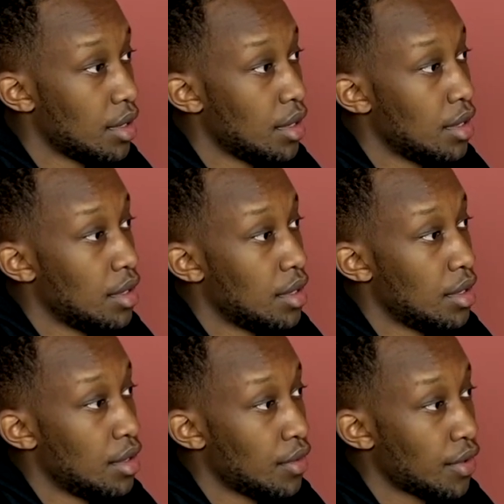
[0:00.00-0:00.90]
Right?
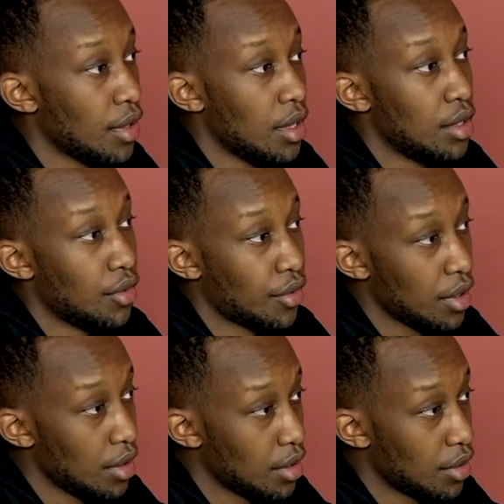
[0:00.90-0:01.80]
You
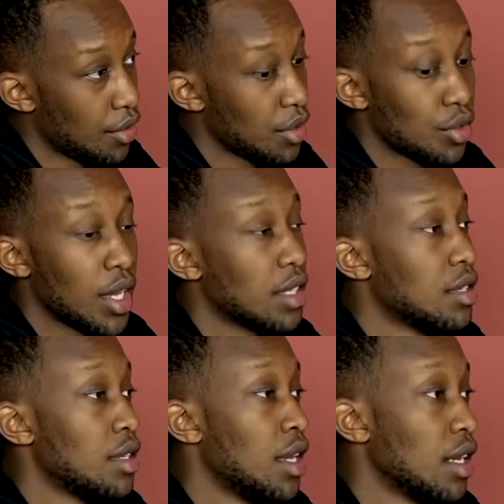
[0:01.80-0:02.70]
feel? So he
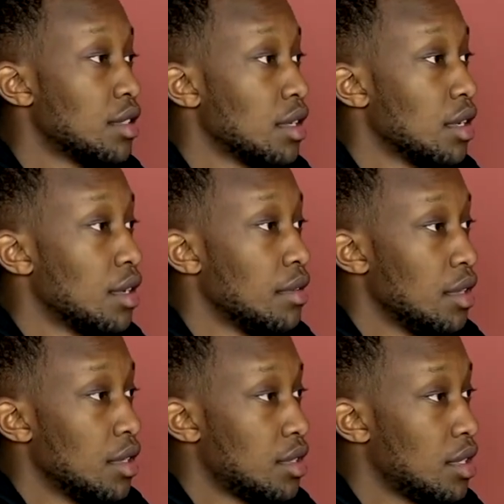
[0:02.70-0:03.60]
had to
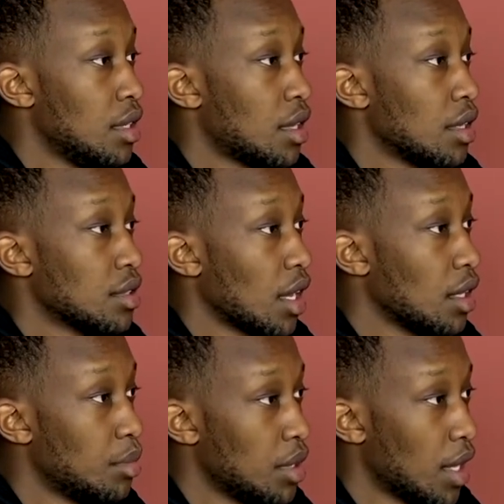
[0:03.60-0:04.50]
seek
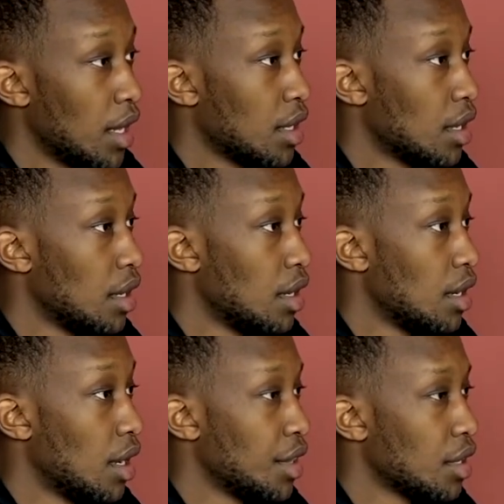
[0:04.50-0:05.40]
asylum in like
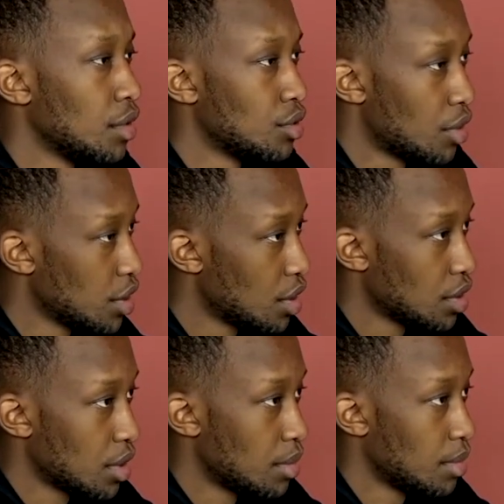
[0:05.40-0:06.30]
I think it was
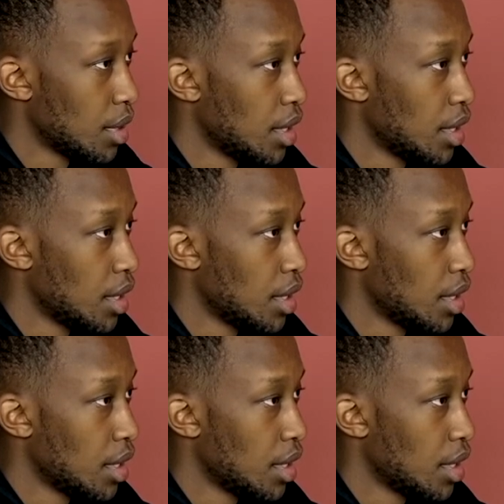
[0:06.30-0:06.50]
Russia or something.